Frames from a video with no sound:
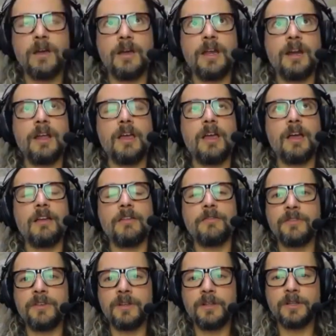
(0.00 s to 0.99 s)
and I
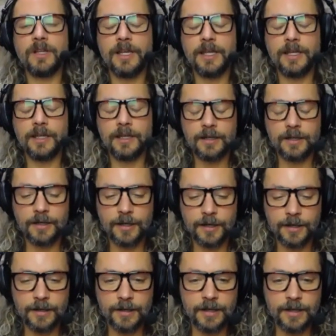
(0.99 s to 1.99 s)
feel
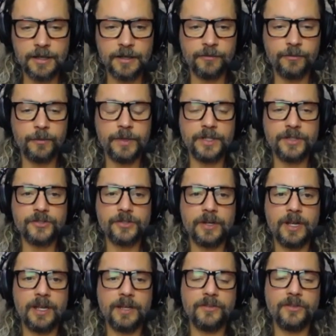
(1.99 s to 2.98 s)
like if we
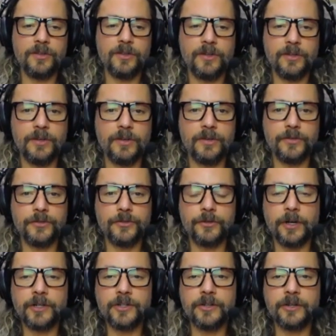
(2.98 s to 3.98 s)
try to
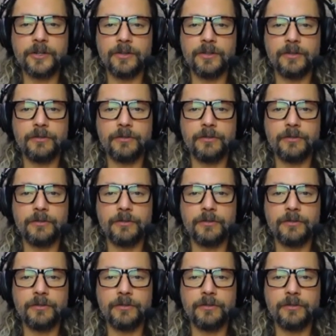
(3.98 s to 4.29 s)
structure the